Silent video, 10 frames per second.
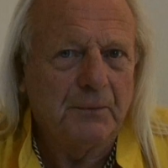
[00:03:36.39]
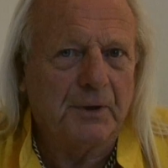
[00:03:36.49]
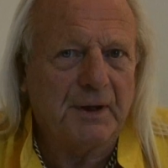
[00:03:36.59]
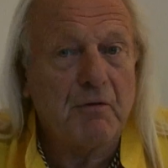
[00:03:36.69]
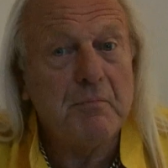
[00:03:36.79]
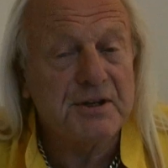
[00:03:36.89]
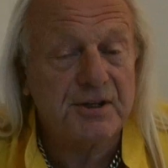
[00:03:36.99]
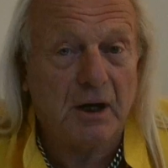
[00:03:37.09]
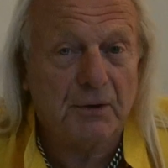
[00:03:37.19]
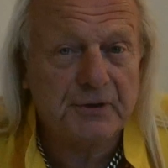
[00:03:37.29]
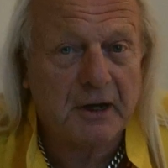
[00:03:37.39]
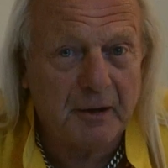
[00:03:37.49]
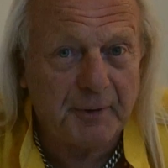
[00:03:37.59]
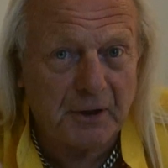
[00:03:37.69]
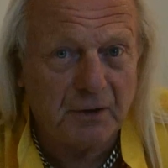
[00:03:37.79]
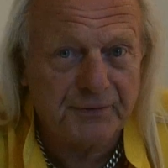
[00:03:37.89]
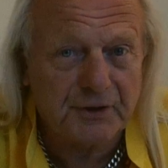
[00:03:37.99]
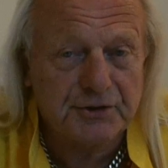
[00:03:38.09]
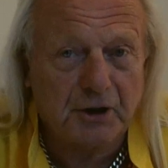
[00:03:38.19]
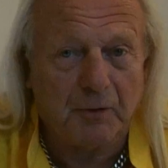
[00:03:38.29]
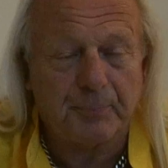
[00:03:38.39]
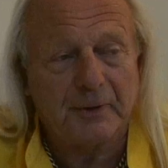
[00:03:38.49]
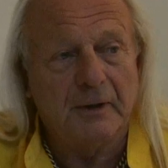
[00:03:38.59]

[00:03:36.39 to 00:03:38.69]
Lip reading: whatever missiles are coming over the top.